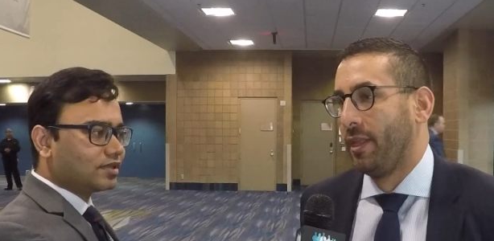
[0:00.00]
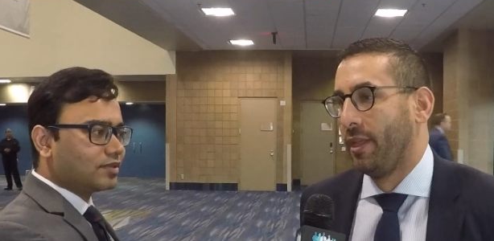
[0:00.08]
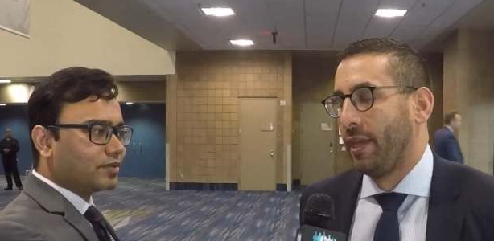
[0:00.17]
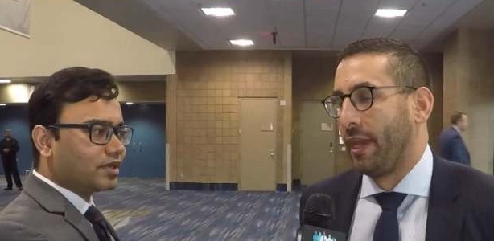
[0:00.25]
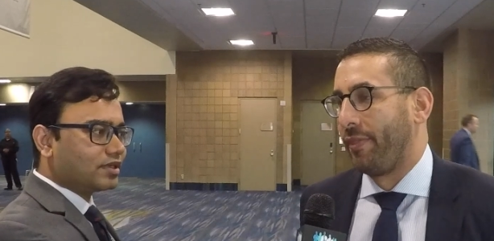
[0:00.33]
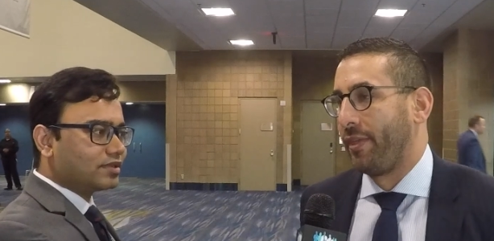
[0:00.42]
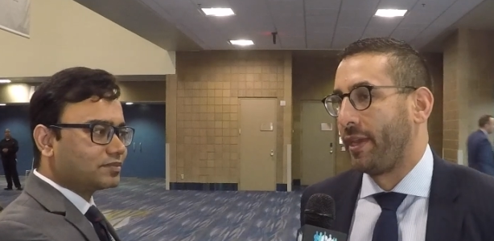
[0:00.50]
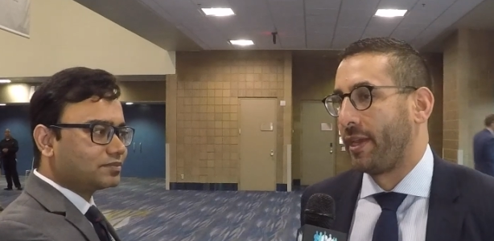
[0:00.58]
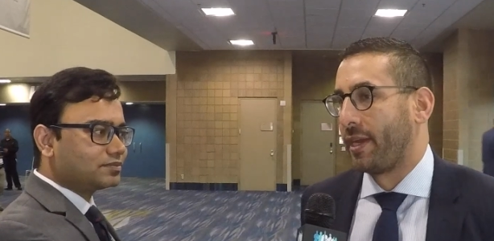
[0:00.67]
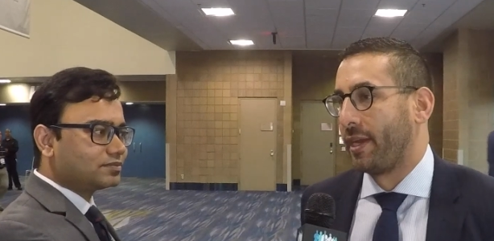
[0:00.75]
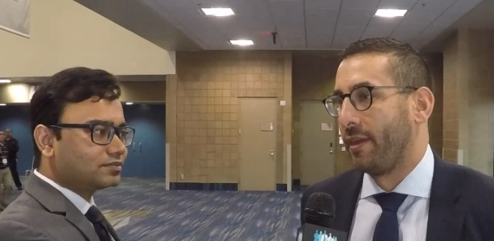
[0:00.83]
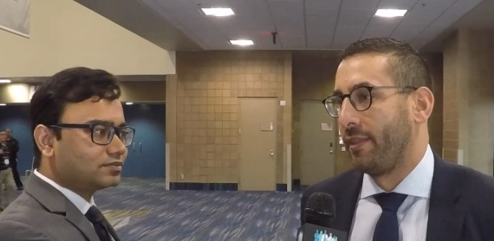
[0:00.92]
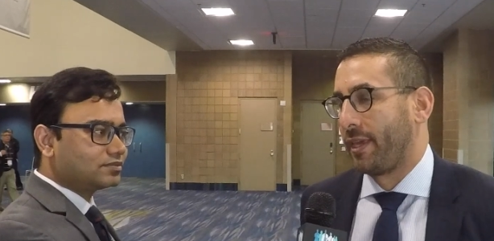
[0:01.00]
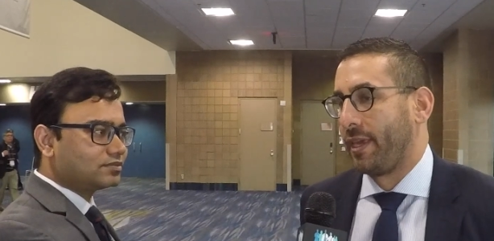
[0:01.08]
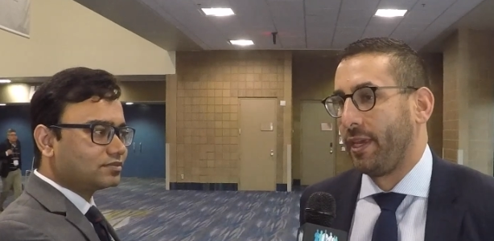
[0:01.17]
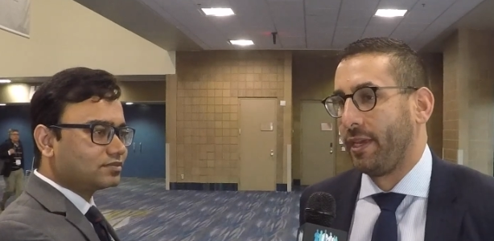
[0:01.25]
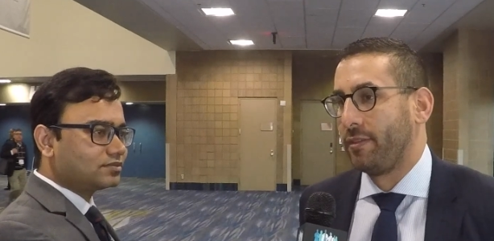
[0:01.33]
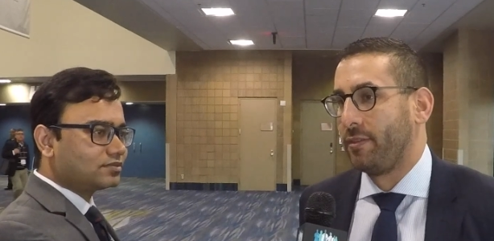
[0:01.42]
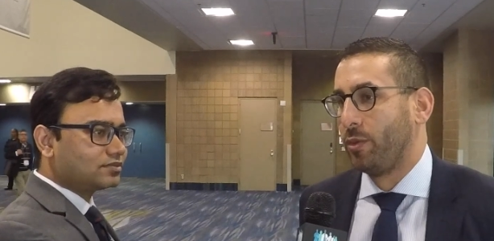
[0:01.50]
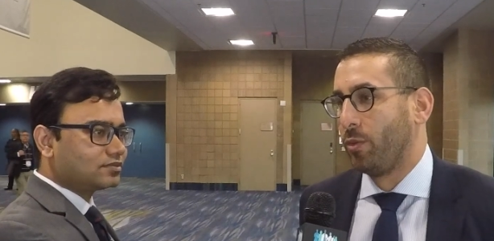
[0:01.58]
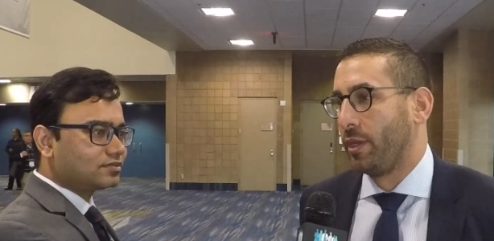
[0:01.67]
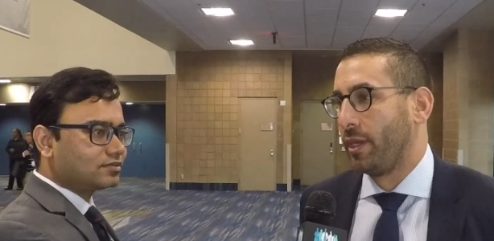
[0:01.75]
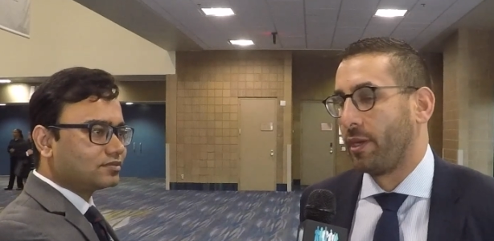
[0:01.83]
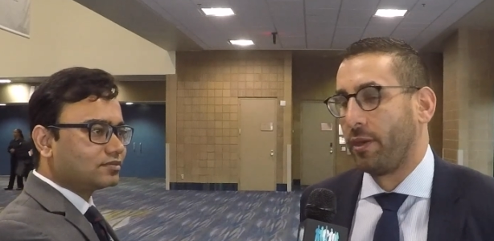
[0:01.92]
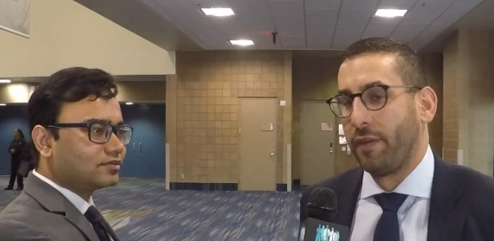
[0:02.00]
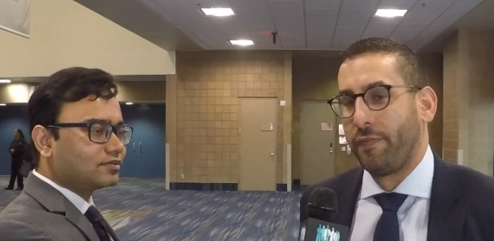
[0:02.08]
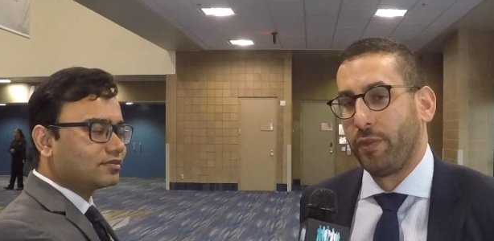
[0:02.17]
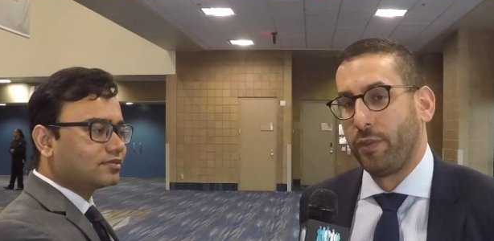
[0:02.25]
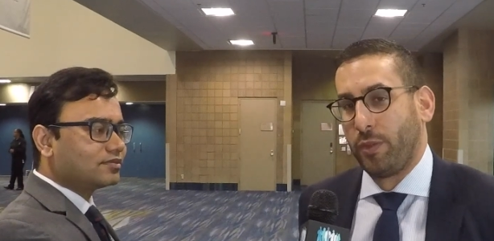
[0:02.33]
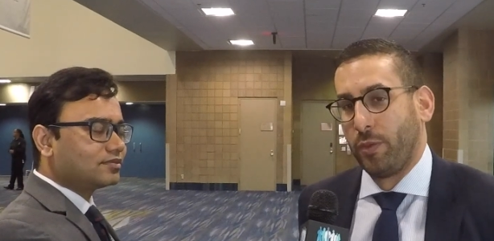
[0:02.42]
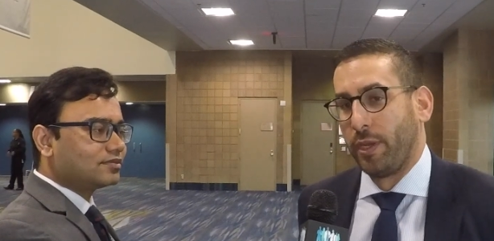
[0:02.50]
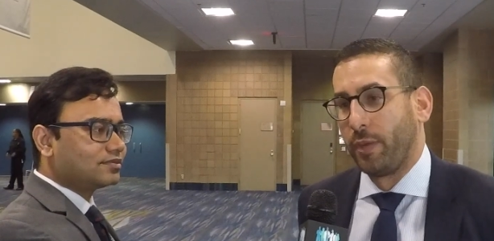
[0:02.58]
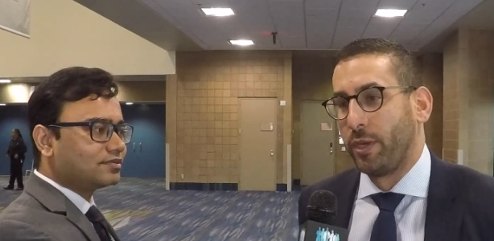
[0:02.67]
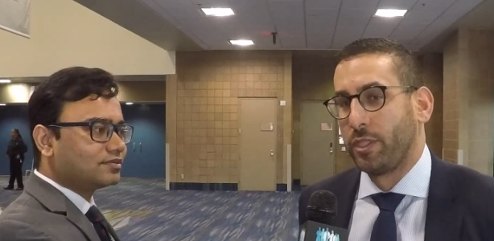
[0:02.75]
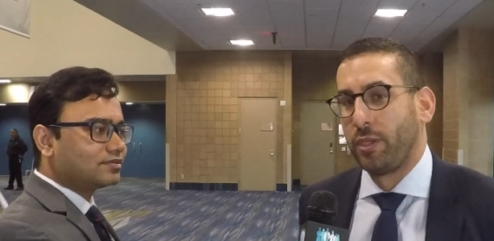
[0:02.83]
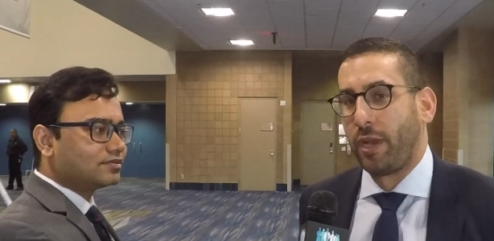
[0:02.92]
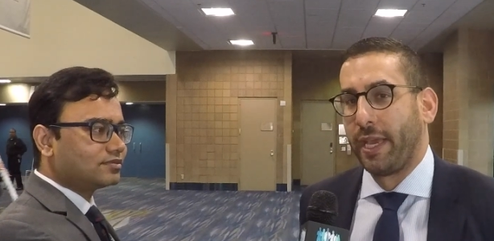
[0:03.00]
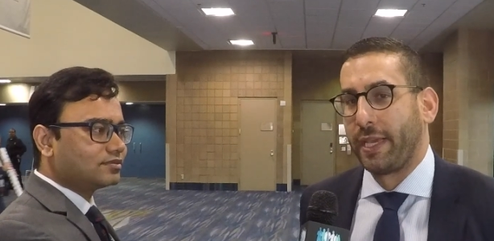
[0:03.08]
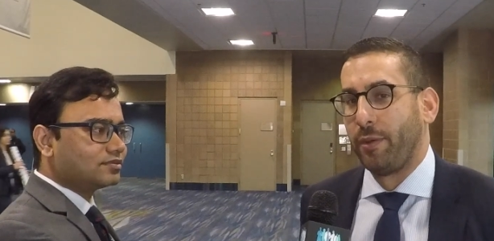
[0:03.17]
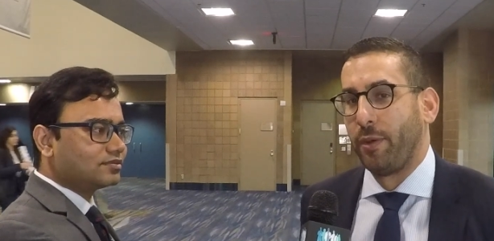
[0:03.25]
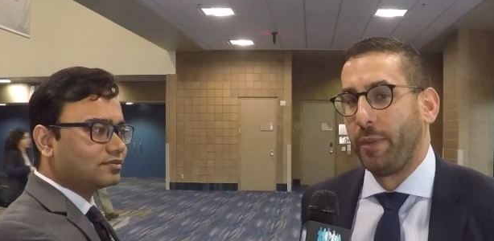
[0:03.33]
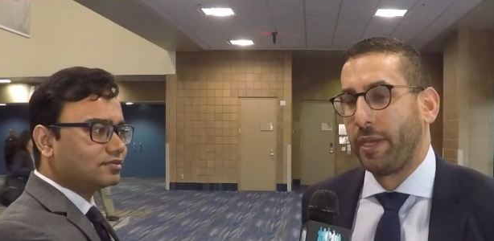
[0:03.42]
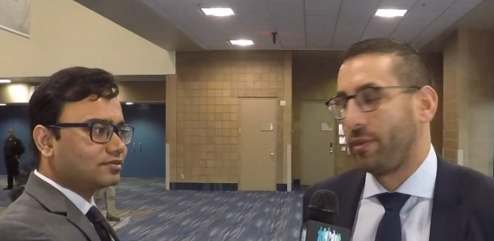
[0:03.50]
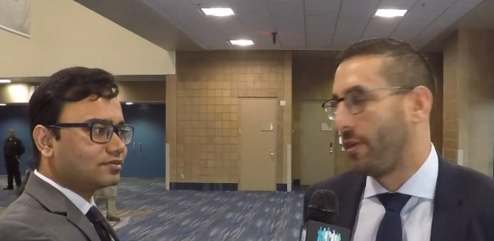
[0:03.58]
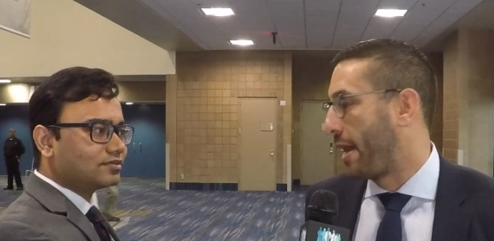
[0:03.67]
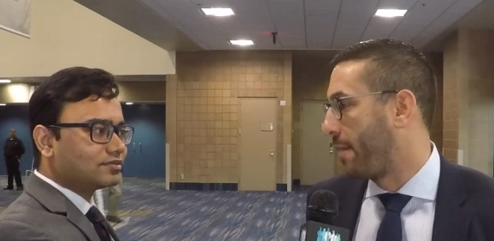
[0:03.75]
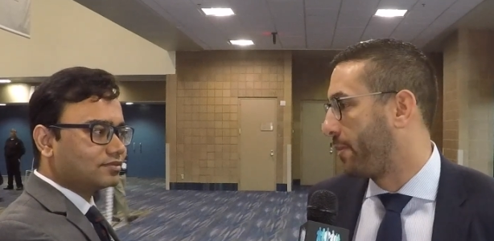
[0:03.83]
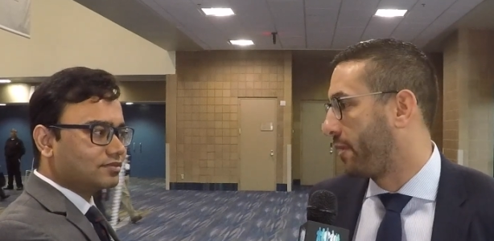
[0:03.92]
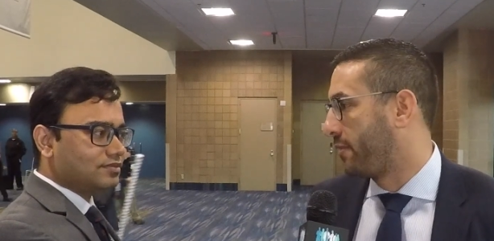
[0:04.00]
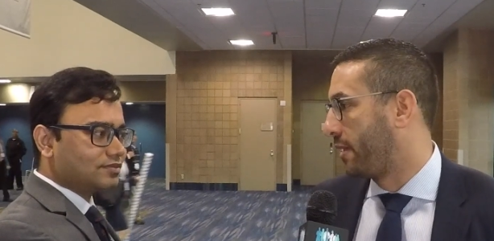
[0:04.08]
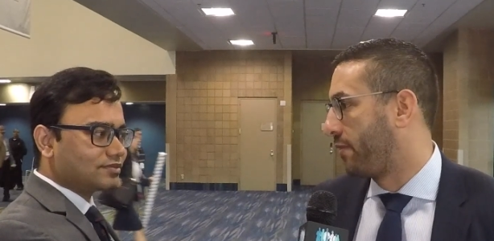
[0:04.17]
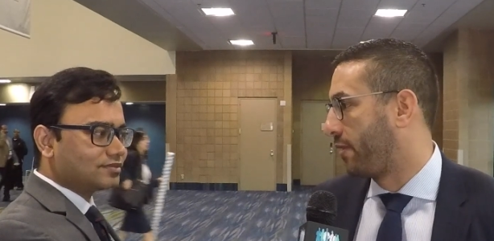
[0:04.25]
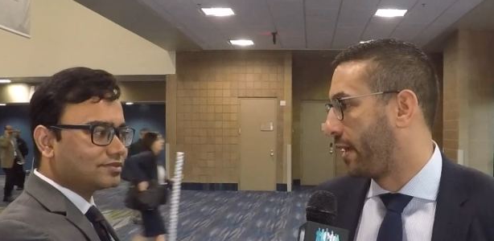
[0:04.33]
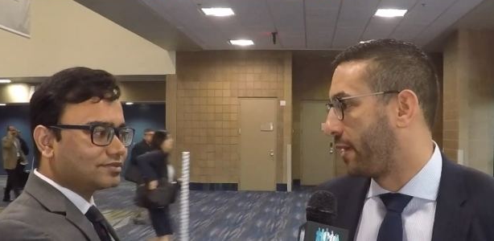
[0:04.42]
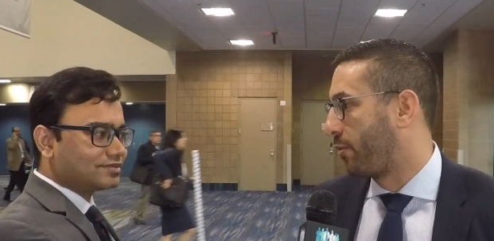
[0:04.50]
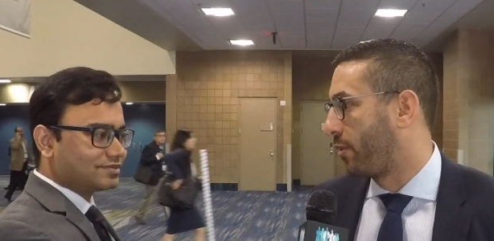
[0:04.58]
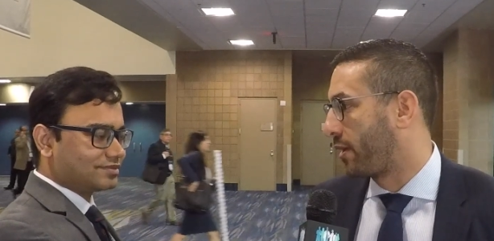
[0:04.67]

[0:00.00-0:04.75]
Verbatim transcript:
Speaker 1: I think uh, the key is doing, if you're doing what you like and what makes you happy, it's never like work.